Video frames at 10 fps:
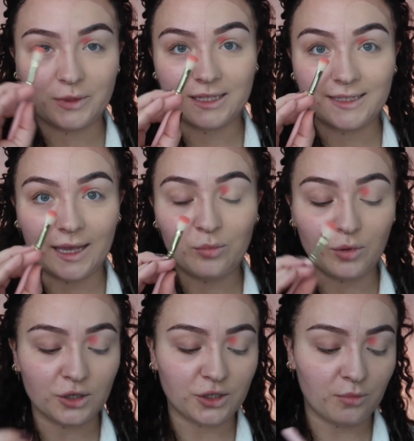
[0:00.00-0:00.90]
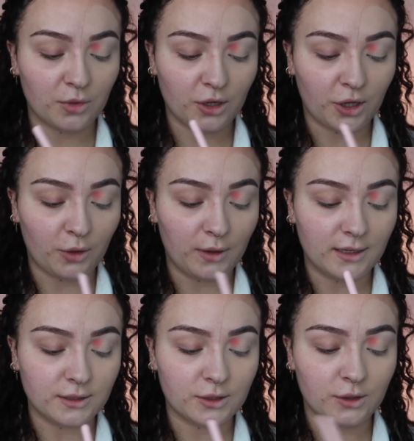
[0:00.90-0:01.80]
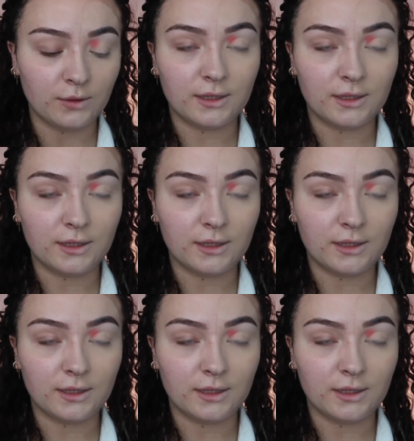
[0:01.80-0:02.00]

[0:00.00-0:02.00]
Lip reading: With the same brush, I'm going to go into